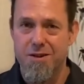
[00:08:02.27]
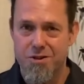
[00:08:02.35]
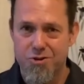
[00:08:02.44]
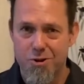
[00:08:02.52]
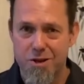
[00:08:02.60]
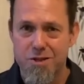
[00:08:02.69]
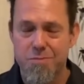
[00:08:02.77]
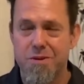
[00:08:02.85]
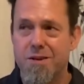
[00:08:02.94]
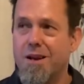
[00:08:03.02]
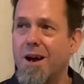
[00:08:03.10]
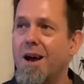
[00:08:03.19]
Trust
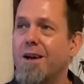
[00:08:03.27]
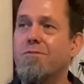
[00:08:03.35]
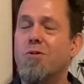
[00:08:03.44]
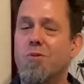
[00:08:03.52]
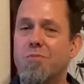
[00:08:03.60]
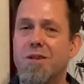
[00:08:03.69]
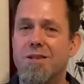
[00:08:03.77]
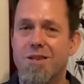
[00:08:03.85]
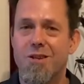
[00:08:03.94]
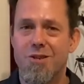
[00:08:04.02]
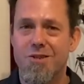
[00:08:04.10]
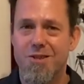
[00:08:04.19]
me, I roam these
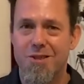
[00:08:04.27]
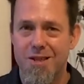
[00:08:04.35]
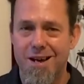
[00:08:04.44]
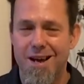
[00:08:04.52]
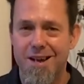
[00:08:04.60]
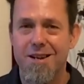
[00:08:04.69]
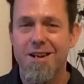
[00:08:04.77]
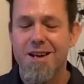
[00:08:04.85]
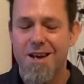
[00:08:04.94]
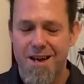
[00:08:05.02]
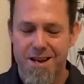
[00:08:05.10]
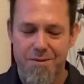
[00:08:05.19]
hills a lot
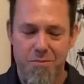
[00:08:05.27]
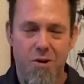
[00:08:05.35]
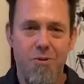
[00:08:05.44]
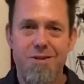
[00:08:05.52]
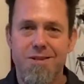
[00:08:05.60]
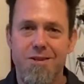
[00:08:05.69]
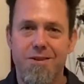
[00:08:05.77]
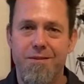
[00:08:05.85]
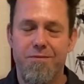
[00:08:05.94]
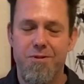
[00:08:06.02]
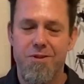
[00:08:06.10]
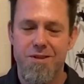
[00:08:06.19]
and I'm always looking
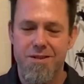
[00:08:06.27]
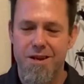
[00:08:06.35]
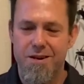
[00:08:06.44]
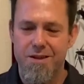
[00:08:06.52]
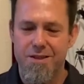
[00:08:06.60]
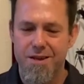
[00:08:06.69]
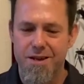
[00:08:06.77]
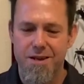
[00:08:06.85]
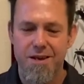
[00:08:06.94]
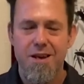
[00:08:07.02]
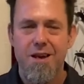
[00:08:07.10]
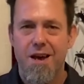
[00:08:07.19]
for this kind of thing.
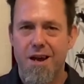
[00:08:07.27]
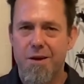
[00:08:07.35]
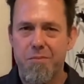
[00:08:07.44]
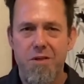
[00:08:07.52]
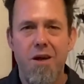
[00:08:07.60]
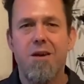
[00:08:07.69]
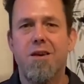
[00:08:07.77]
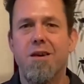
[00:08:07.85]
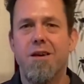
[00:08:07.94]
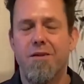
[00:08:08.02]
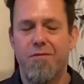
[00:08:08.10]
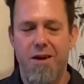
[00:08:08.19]
And I'm
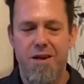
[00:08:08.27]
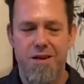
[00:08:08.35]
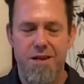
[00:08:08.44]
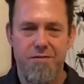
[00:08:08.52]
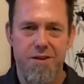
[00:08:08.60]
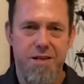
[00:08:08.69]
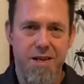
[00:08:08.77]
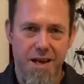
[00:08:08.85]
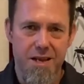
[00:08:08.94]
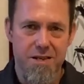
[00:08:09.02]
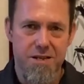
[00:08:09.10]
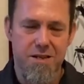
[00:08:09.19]
lucky if I can even
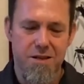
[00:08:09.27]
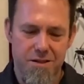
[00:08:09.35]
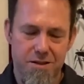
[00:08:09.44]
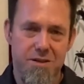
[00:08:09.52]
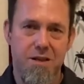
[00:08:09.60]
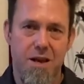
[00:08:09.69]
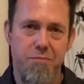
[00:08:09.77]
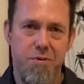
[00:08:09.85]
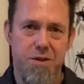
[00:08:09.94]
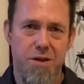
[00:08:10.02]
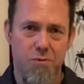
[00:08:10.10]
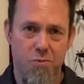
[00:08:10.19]
taste this type of
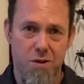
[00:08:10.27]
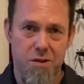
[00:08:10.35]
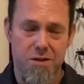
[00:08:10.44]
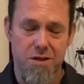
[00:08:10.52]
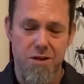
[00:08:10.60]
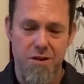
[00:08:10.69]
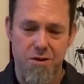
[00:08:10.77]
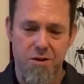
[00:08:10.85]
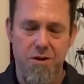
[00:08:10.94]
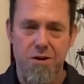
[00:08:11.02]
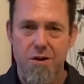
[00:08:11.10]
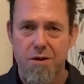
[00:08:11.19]
tea once a
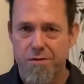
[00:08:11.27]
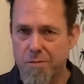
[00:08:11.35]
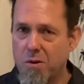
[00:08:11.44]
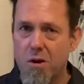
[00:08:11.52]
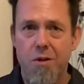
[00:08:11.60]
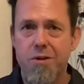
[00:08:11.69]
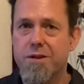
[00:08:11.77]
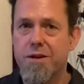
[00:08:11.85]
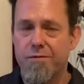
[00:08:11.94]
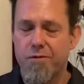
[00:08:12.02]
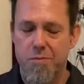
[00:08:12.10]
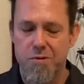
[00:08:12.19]
year from all the tea
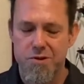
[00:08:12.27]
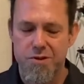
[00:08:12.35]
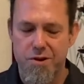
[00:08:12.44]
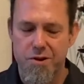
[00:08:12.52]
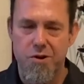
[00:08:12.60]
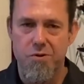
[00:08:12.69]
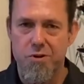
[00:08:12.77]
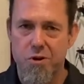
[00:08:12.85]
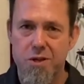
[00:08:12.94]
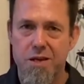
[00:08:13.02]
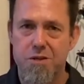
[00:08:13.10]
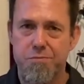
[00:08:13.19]
farmers I know, no
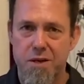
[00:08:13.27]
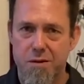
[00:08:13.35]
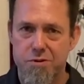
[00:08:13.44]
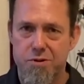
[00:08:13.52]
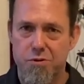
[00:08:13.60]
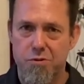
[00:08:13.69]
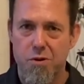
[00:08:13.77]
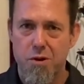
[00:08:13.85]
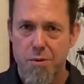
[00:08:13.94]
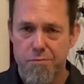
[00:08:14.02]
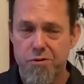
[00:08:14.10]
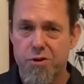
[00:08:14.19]
less be able to
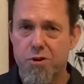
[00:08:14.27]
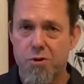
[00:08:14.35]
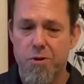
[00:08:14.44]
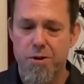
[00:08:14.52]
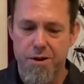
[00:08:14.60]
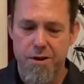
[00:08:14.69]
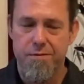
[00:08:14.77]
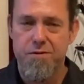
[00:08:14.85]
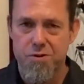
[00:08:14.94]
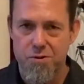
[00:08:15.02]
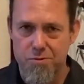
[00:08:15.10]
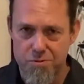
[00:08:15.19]
procure enough
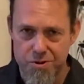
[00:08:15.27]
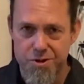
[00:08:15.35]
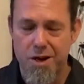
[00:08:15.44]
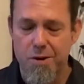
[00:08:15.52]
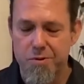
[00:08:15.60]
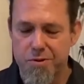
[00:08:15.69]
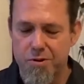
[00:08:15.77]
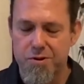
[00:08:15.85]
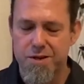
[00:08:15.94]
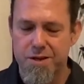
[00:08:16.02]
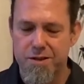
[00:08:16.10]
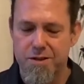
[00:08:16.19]
to share with our
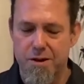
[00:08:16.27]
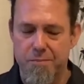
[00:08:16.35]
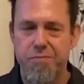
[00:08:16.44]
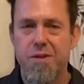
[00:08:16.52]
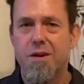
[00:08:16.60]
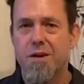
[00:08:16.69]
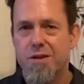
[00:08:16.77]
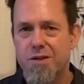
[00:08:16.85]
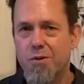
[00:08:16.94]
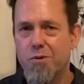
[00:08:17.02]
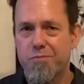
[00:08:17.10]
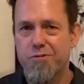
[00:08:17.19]
tea club.
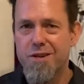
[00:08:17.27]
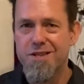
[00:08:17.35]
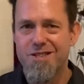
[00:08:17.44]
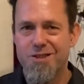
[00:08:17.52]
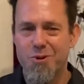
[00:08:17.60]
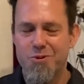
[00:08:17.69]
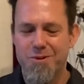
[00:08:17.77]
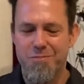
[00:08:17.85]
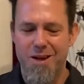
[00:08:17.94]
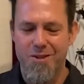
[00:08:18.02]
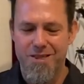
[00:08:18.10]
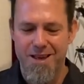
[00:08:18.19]
So we're pretty stoked
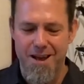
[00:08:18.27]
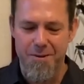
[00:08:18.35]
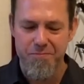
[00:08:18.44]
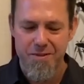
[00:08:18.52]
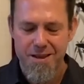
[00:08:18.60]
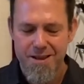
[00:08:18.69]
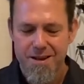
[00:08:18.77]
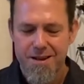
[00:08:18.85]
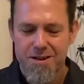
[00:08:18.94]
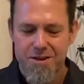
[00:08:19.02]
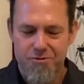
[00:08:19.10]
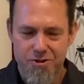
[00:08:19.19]
about that.
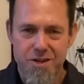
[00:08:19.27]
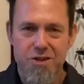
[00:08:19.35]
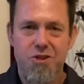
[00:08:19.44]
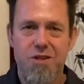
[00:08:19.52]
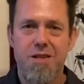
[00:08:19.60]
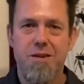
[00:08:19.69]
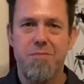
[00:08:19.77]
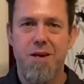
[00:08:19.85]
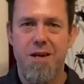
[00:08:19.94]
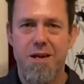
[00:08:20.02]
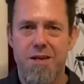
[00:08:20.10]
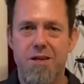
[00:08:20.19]
Traditionally
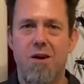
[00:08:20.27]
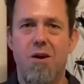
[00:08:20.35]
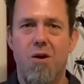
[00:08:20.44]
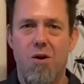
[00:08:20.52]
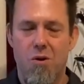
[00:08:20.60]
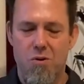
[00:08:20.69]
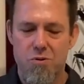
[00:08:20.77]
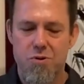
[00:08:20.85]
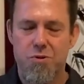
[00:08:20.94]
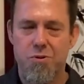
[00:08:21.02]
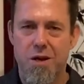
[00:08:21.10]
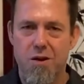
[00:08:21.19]
made Hong
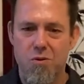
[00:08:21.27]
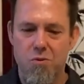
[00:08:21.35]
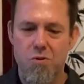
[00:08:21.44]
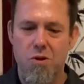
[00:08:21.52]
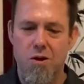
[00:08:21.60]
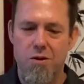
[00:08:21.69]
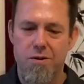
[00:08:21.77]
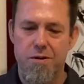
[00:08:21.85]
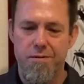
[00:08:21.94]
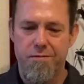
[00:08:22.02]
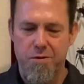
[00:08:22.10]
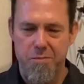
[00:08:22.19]
Shui
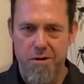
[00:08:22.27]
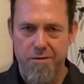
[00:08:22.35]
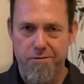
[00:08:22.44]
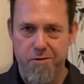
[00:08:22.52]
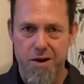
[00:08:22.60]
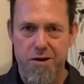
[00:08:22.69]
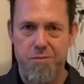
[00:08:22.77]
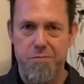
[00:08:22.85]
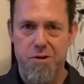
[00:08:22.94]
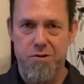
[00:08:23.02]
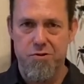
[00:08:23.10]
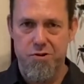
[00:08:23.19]
Oolong from our friend
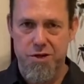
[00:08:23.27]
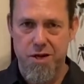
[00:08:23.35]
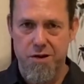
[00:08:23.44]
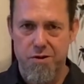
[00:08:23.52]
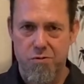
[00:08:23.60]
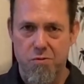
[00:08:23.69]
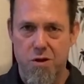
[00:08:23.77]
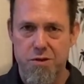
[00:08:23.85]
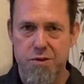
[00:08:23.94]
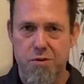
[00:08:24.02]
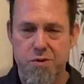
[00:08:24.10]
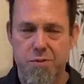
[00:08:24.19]
Mr. Chen, who
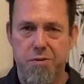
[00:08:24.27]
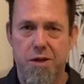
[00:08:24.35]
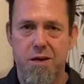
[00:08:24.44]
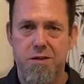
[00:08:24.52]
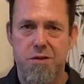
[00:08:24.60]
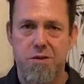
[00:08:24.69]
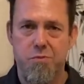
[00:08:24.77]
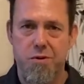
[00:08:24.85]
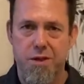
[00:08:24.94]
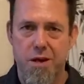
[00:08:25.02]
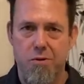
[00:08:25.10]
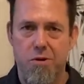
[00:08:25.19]
also supplies us
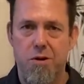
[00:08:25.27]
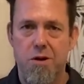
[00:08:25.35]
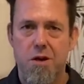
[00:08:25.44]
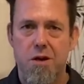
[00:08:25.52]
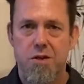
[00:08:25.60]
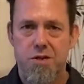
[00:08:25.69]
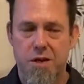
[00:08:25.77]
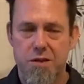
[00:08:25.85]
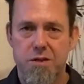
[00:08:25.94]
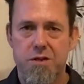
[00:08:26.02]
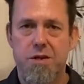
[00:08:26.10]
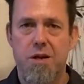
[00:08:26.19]
with our
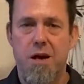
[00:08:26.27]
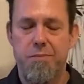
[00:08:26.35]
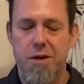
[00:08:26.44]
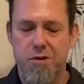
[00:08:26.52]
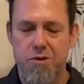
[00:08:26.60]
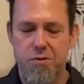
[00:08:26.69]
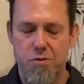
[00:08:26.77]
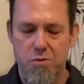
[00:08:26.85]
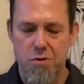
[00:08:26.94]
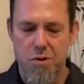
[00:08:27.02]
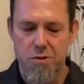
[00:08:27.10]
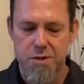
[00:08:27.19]
Shanlinshi High Mountain
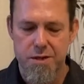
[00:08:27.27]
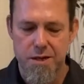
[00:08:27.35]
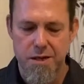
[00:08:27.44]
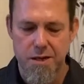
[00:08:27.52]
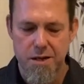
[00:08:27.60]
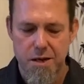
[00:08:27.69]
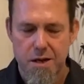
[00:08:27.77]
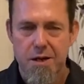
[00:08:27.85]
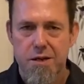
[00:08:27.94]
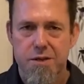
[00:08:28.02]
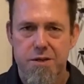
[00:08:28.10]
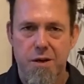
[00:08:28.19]
Oolong tea,
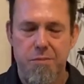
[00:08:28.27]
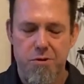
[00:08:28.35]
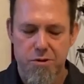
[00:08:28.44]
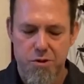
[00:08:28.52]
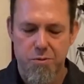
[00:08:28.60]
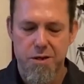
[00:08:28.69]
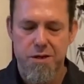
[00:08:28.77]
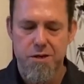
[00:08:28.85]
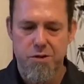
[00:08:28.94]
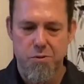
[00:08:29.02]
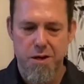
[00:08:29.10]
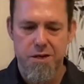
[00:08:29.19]
summer
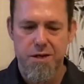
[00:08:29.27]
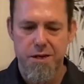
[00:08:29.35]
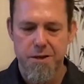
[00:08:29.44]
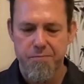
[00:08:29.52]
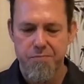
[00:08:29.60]
2020.